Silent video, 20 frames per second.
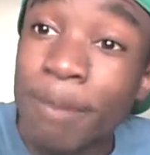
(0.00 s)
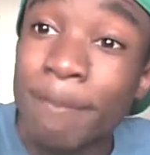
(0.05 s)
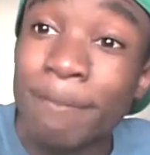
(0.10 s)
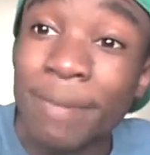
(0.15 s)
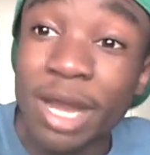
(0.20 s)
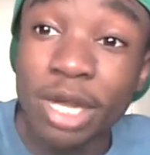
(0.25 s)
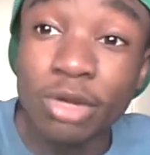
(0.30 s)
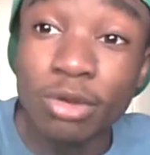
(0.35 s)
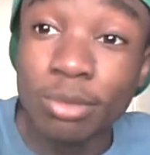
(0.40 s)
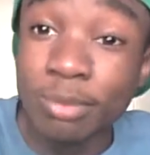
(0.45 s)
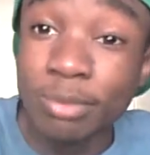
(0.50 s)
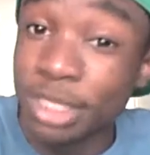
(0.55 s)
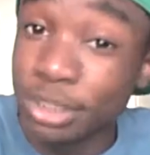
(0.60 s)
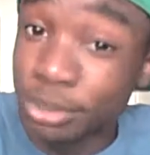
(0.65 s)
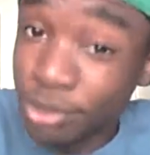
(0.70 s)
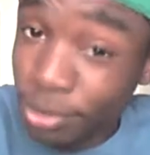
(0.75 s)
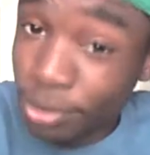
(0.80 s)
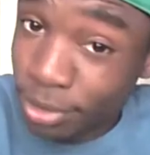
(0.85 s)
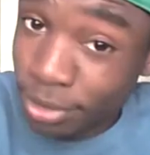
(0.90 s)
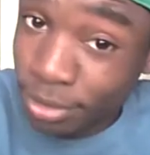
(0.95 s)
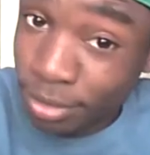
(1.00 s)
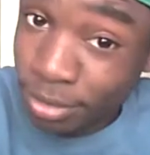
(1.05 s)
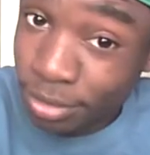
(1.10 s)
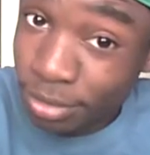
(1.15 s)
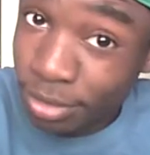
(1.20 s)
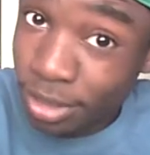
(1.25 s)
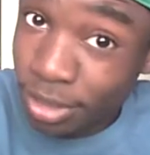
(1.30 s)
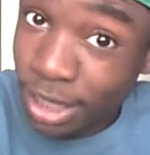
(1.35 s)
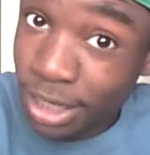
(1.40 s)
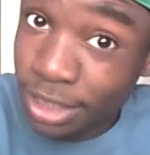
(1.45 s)
Michael B. Jordan,
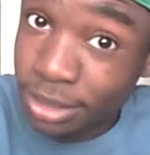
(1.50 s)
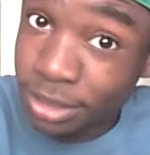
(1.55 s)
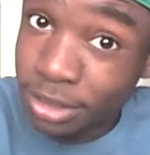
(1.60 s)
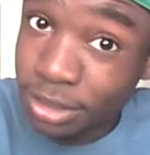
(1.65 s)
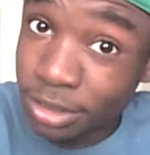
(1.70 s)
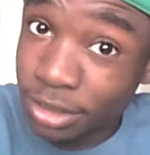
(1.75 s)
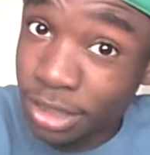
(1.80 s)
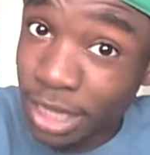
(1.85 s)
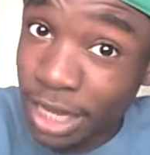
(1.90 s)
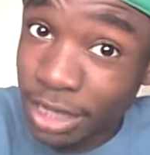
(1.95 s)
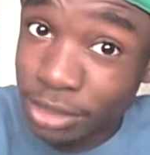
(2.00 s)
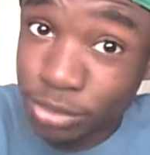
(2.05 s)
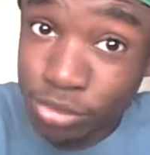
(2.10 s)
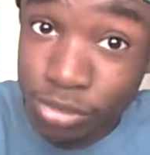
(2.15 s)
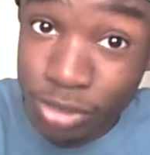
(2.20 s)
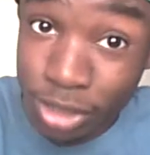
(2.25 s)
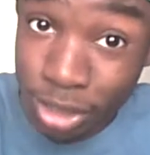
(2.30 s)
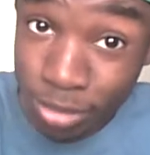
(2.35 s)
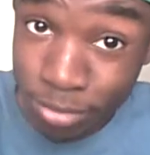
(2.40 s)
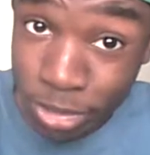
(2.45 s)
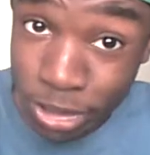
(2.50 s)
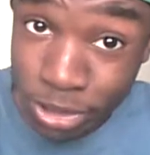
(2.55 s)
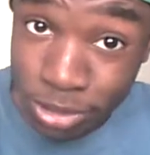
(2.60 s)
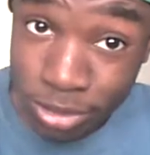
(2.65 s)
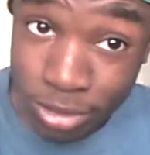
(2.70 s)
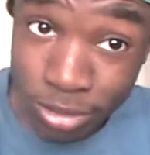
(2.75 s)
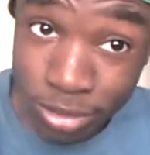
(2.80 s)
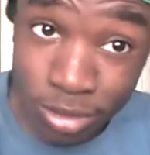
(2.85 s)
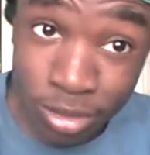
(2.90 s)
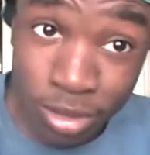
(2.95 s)
as his actual name
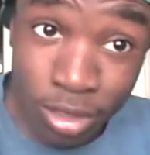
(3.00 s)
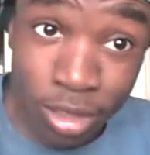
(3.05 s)
is,